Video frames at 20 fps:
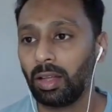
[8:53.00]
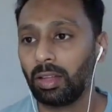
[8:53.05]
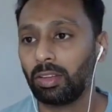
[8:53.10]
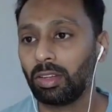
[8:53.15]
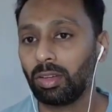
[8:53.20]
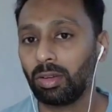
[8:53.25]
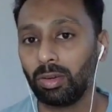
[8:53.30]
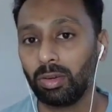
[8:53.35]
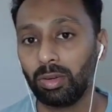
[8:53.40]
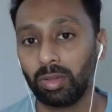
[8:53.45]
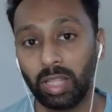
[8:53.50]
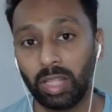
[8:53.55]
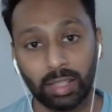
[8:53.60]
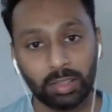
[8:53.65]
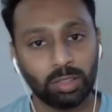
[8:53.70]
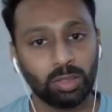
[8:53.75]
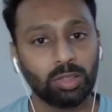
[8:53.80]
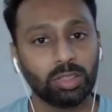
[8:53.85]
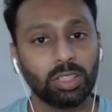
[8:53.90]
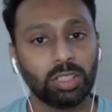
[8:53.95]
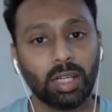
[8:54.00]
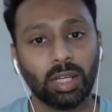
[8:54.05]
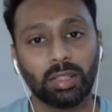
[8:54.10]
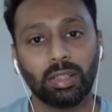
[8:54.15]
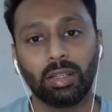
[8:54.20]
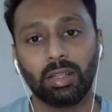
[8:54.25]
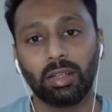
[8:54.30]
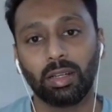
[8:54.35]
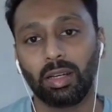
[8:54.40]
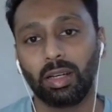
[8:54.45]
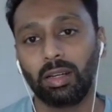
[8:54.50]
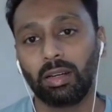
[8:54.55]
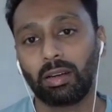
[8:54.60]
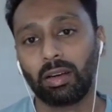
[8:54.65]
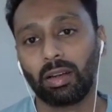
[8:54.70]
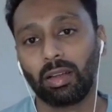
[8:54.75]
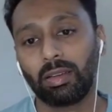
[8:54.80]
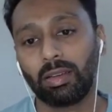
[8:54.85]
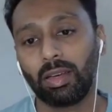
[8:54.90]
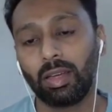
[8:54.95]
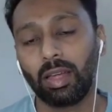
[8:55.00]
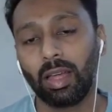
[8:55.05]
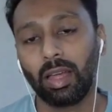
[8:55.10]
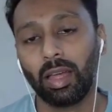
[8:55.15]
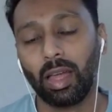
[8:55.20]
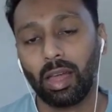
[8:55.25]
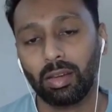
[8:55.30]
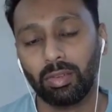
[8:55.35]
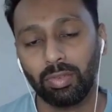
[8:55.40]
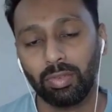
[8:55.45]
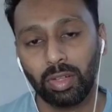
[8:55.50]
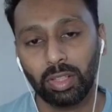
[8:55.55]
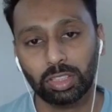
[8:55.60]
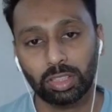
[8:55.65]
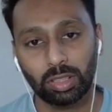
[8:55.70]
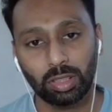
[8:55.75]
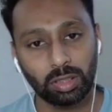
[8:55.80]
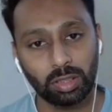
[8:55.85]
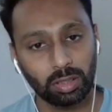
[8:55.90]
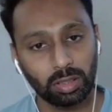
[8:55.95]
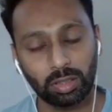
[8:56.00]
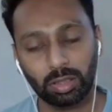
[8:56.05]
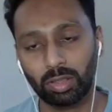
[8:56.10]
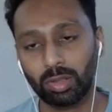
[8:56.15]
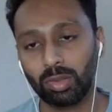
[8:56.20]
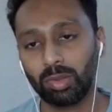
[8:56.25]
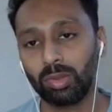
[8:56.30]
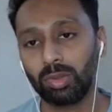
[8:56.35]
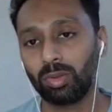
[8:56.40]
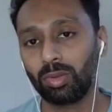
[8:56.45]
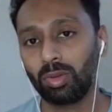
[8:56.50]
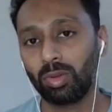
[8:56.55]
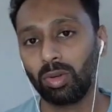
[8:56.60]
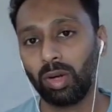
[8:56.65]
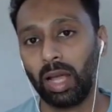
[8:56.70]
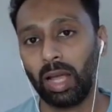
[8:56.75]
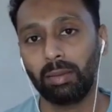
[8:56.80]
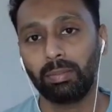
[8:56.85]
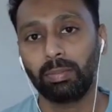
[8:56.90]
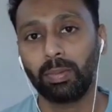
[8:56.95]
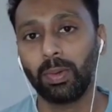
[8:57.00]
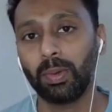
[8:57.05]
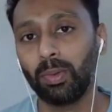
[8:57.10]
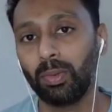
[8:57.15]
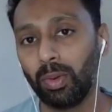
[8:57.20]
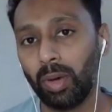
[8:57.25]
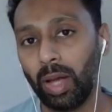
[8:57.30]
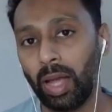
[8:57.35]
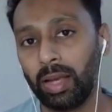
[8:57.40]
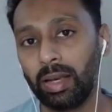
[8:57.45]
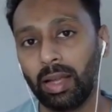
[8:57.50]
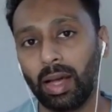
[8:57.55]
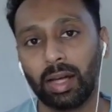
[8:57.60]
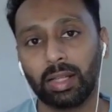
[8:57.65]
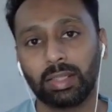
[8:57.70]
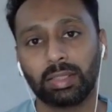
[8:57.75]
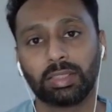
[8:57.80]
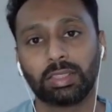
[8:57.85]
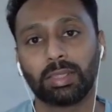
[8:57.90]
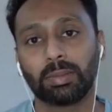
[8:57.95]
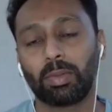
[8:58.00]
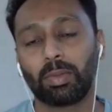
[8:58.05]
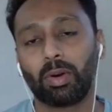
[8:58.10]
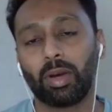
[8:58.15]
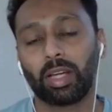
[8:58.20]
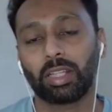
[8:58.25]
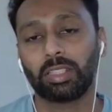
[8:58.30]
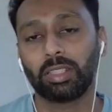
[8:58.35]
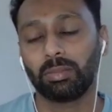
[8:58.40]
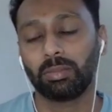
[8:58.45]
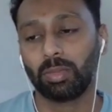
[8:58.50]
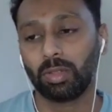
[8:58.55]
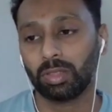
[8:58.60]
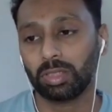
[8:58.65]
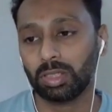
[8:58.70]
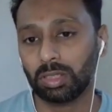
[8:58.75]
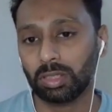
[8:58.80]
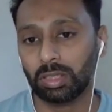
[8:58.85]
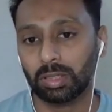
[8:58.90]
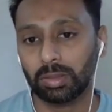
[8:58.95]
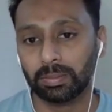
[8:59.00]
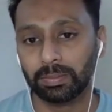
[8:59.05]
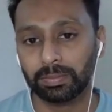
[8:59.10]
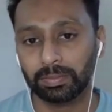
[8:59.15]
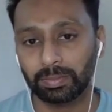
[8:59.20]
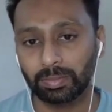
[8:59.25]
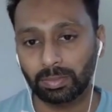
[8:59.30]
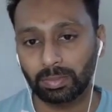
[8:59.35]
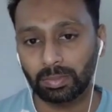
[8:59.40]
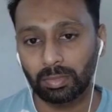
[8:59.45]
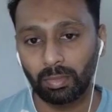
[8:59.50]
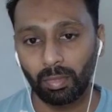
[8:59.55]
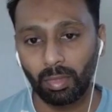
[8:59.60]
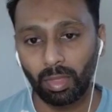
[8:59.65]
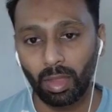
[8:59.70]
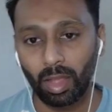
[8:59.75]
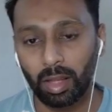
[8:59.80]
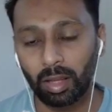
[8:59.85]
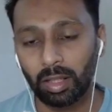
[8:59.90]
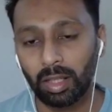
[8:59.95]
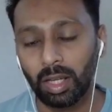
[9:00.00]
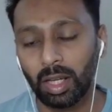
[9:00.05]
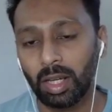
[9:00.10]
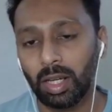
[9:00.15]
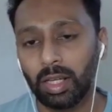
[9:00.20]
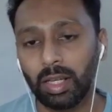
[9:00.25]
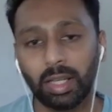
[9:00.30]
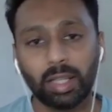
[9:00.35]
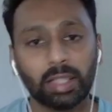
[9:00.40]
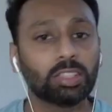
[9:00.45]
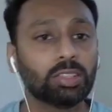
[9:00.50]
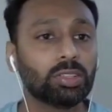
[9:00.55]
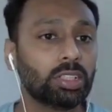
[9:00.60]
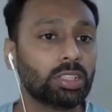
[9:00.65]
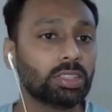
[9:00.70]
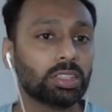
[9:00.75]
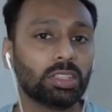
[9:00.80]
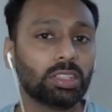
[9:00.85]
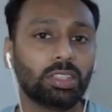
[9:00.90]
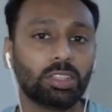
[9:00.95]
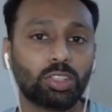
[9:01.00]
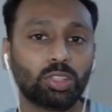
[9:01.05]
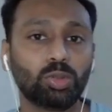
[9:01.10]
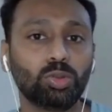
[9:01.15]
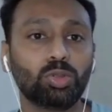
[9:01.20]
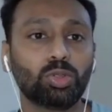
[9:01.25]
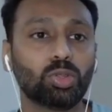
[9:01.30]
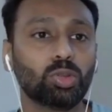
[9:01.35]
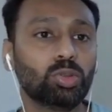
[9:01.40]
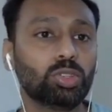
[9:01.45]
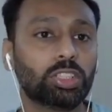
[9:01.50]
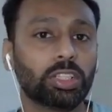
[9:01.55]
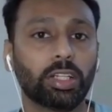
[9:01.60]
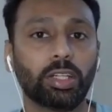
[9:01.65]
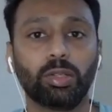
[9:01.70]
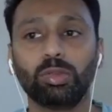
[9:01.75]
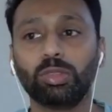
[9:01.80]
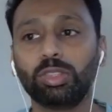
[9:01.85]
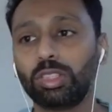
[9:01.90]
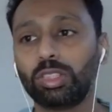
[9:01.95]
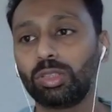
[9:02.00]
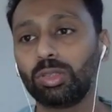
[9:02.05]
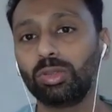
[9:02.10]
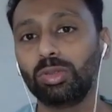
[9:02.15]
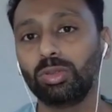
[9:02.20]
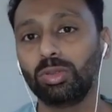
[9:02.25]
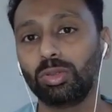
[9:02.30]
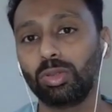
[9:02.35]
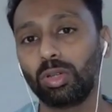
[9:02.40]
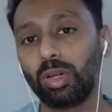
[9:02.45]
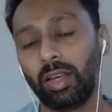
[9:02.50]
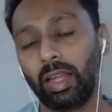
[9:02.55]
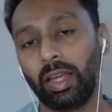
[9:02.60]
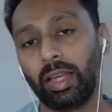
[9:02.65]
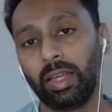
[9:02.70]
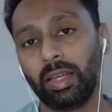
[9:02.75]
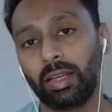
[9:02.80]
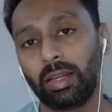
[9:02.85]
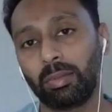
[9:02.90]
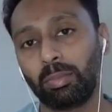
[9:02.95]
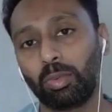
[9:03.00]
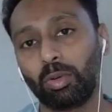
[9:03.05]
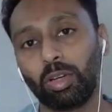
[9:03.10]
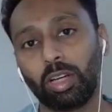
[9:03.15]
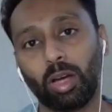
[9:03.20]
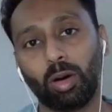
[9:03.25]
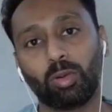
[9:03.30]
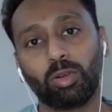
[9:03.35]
So that's also another interesting AI feature to help you enhance the production process. Yeah, so these are the two tools I use to like put